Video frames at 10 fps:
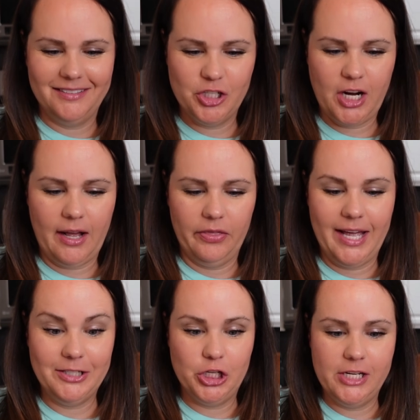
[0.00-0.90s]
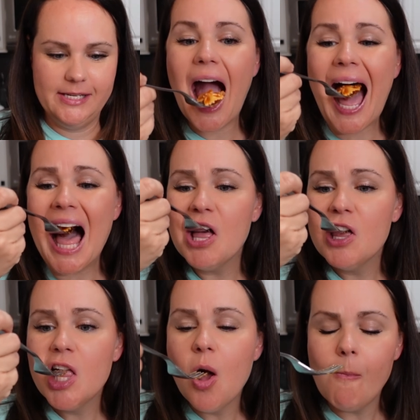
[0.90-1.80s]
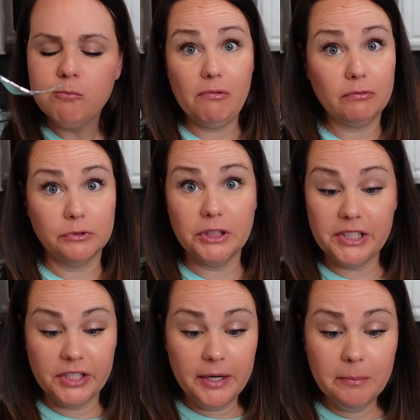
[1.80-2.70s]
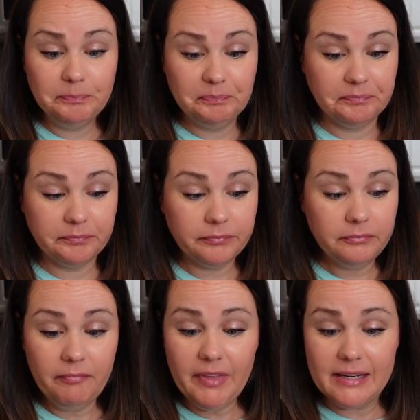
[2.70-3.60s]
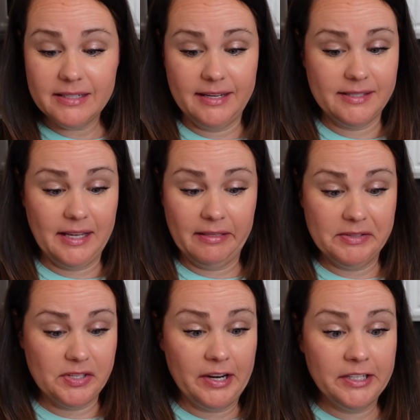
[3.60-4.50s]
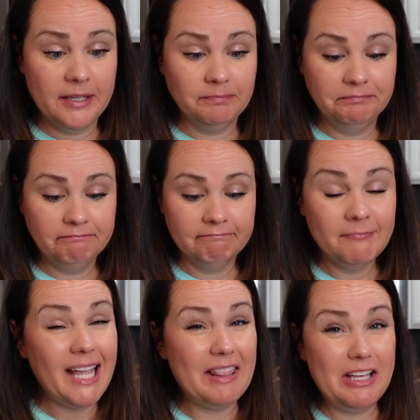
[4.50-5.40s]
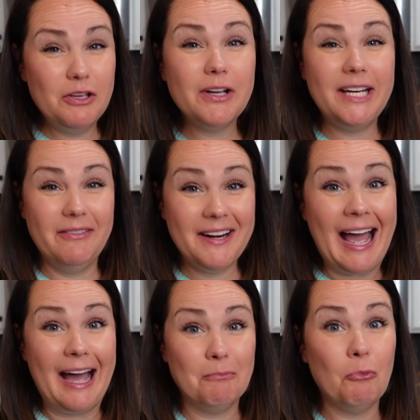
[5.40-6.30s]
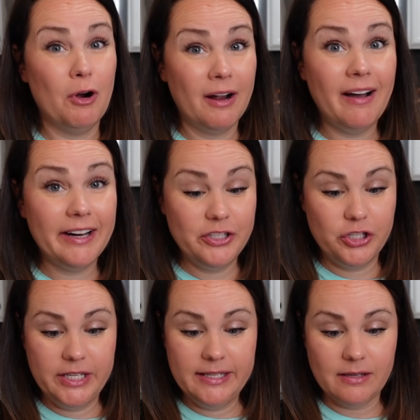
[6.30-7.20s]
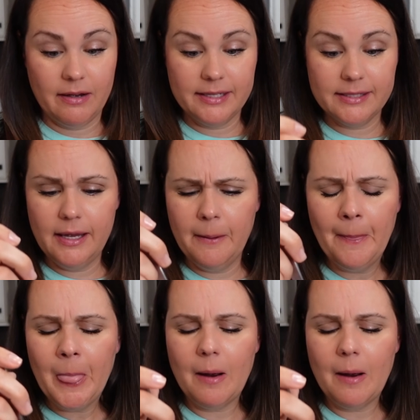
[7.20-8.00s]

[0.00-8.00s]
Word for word: Check out that cheese. Really good. Tastes like lasagna. I think you could even add more cottage cheese, honestly.